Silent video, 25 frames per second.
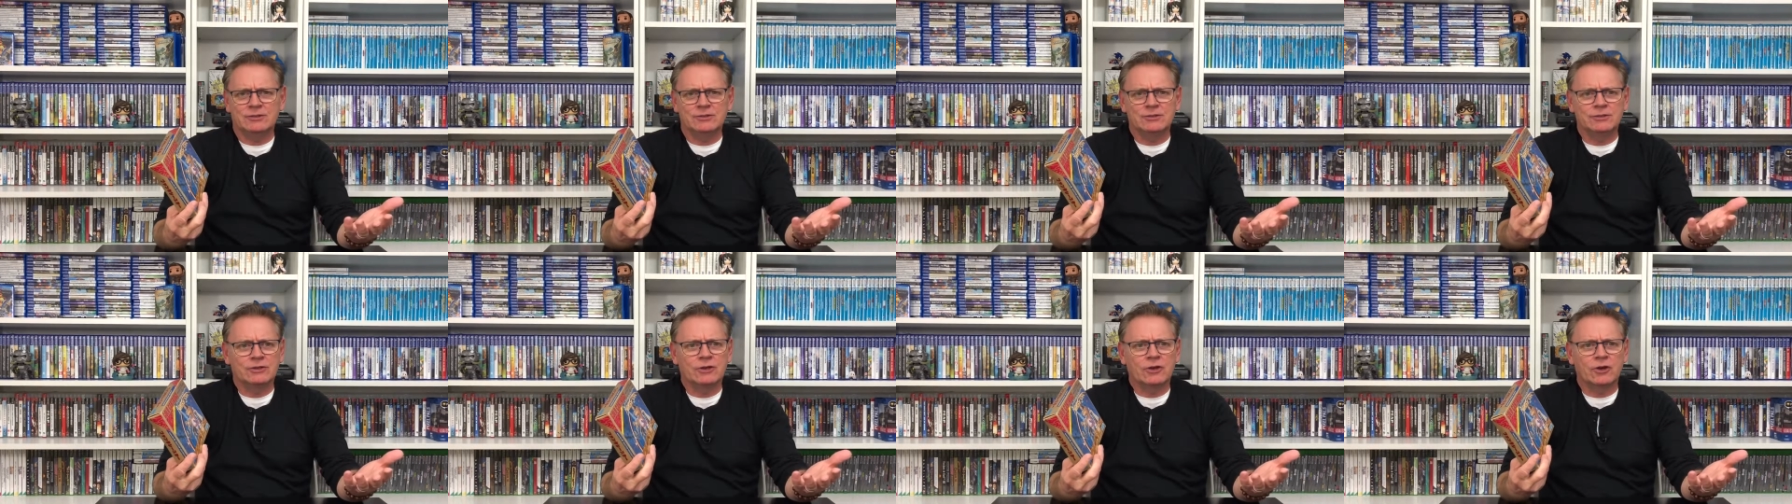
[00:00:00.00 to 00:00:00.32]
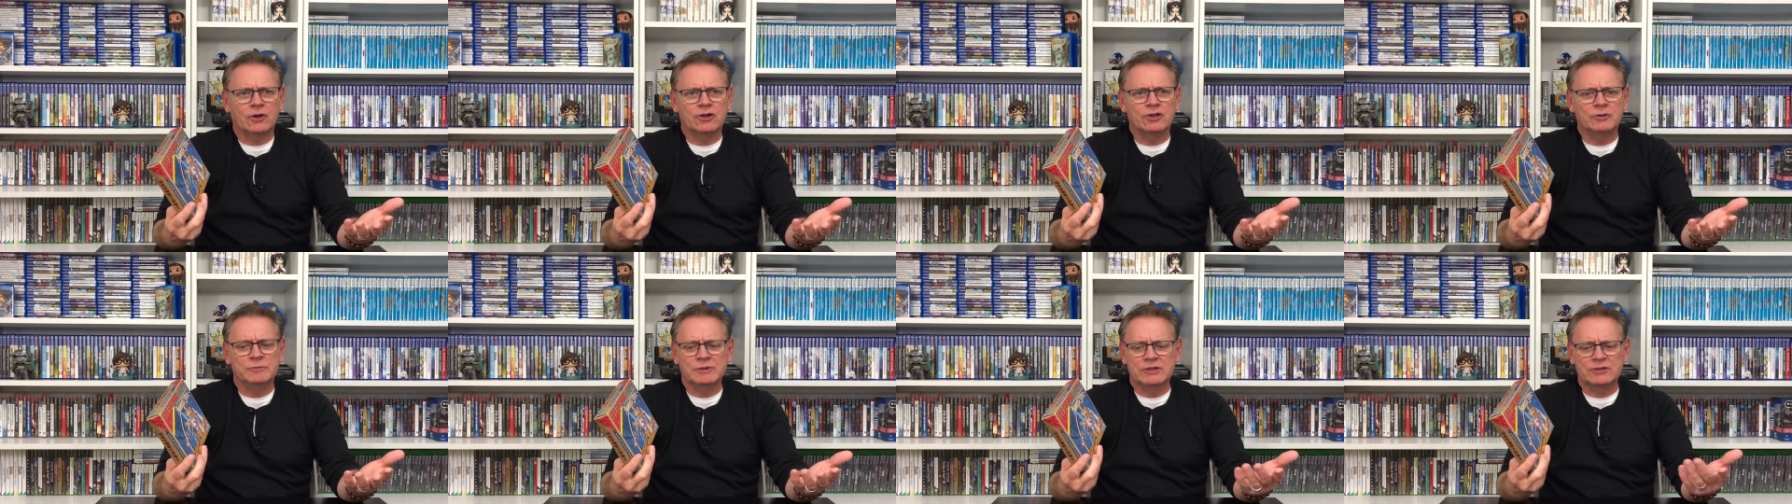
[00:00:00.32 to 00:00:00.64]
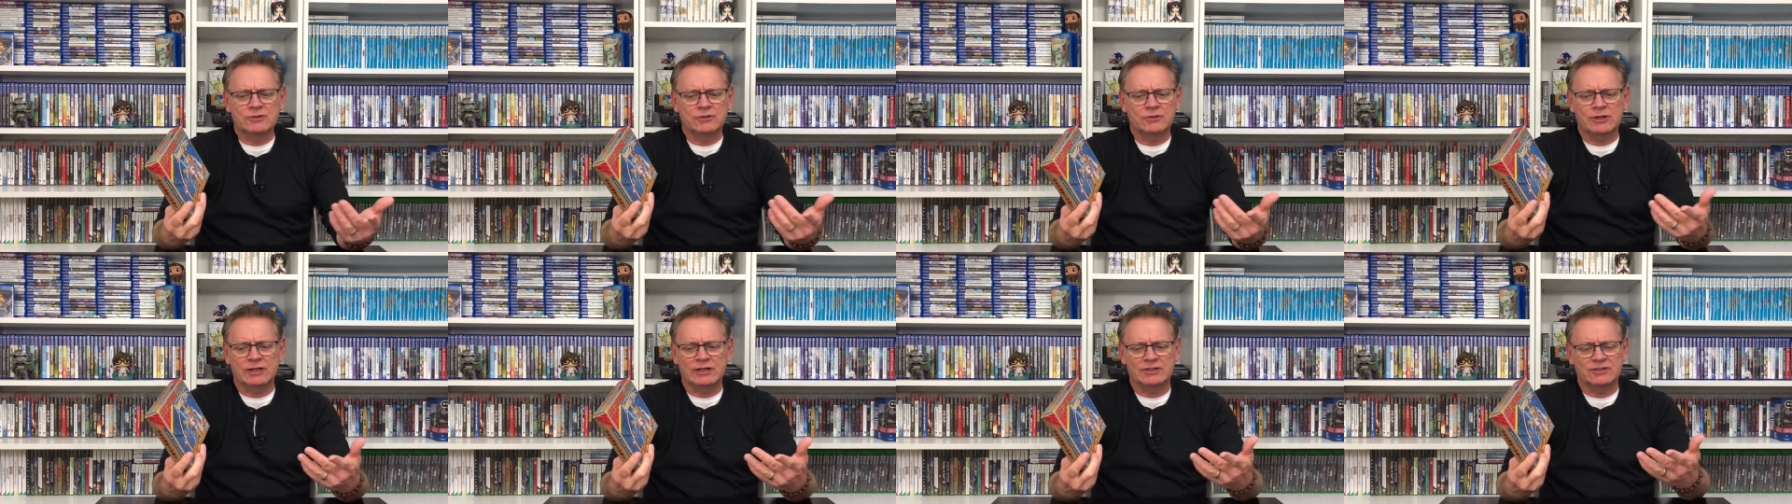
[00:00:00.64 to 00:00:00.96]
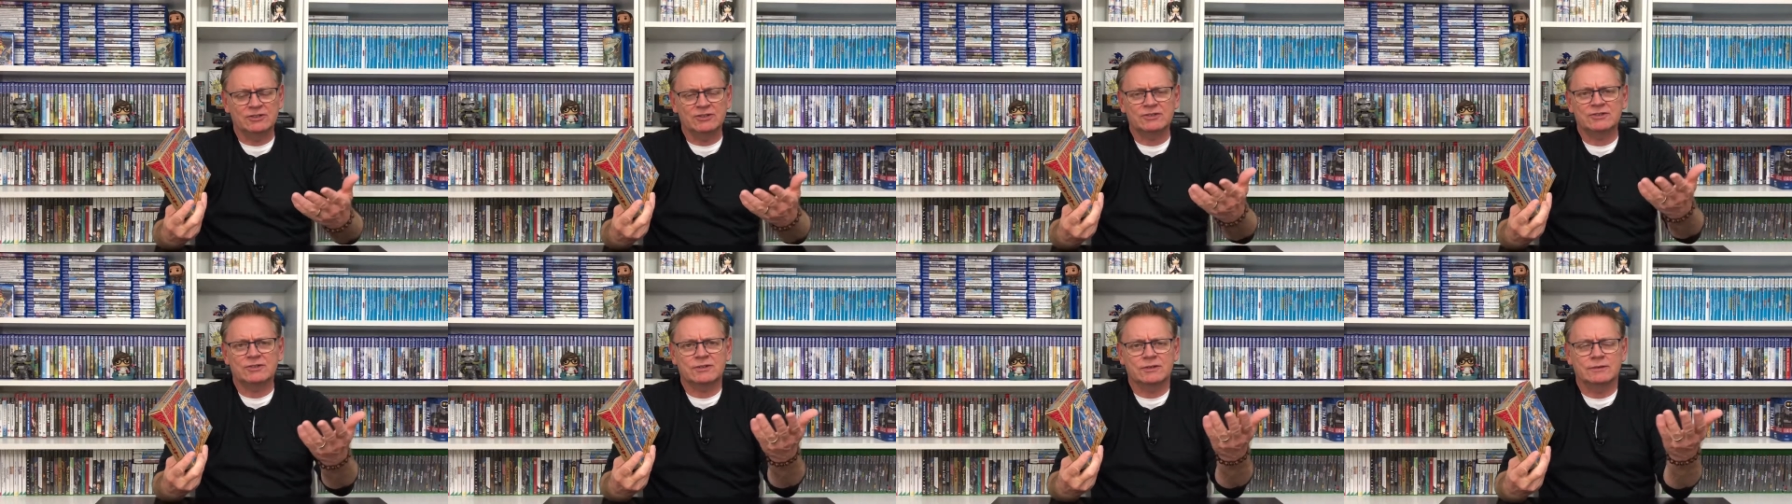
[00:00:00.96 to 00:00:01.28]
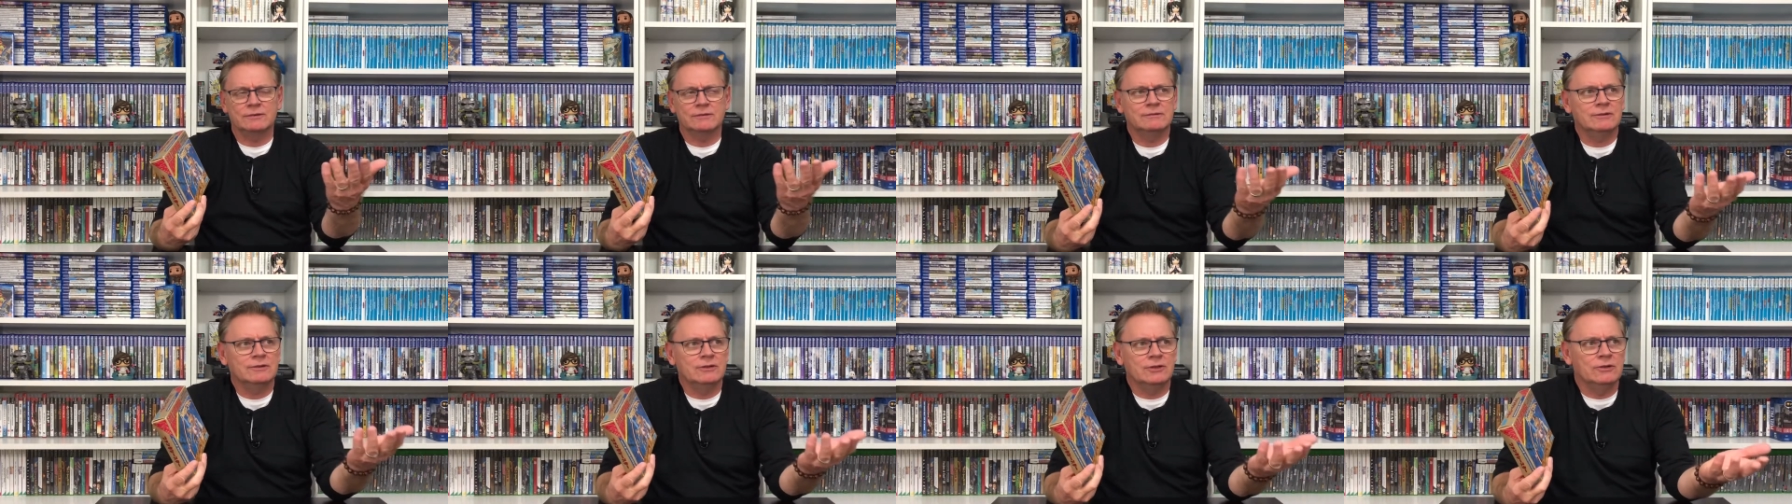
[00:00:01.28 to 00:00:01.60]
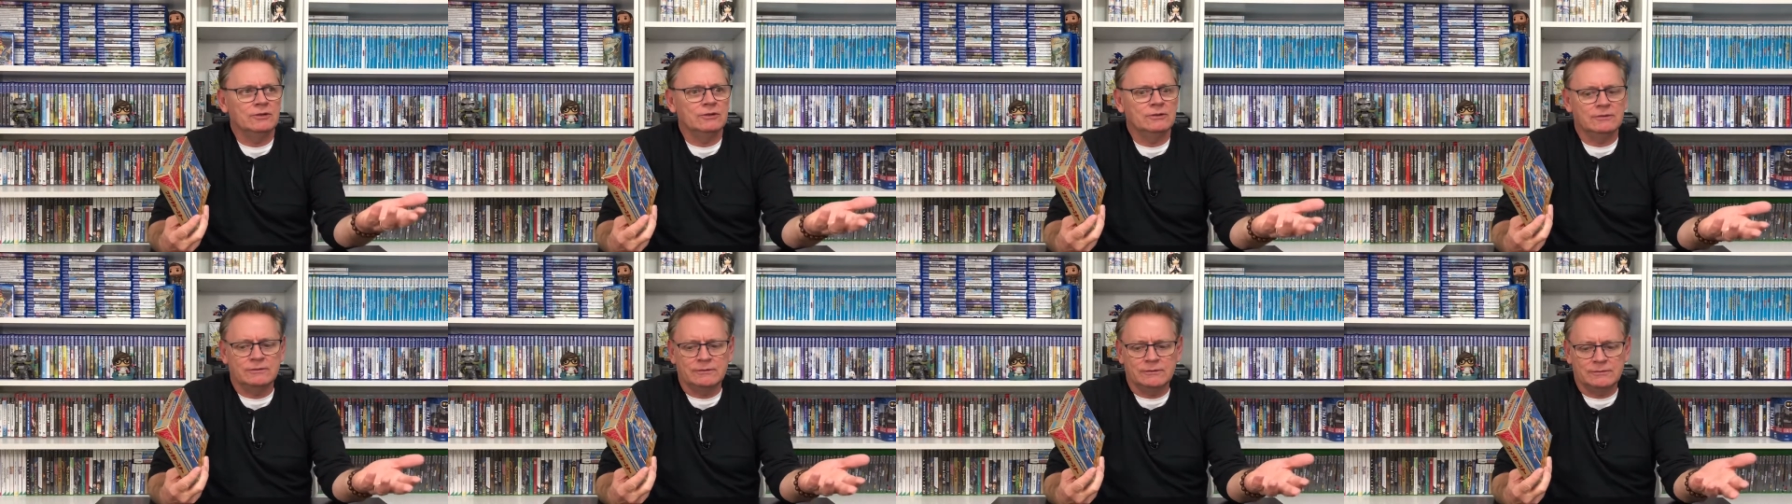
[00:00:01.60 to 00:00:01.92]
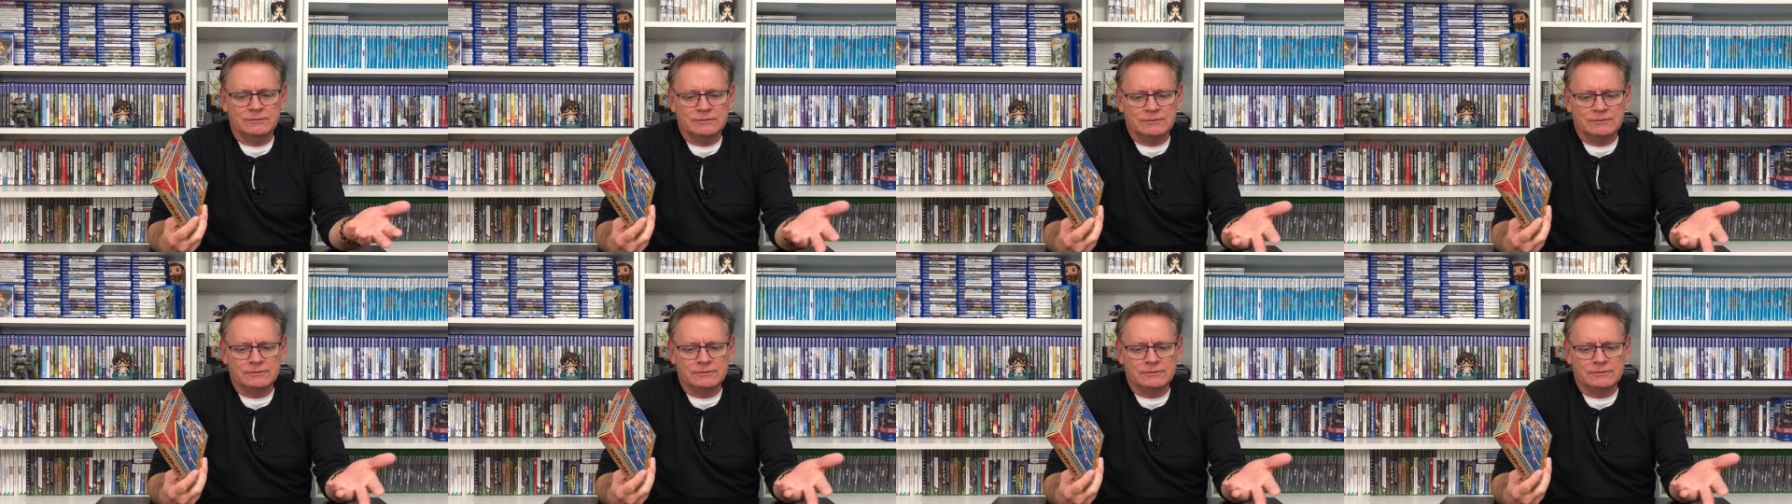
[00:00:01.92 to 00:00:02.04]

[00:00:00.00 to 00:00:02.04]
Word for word: didn't occur to me until I just, you know,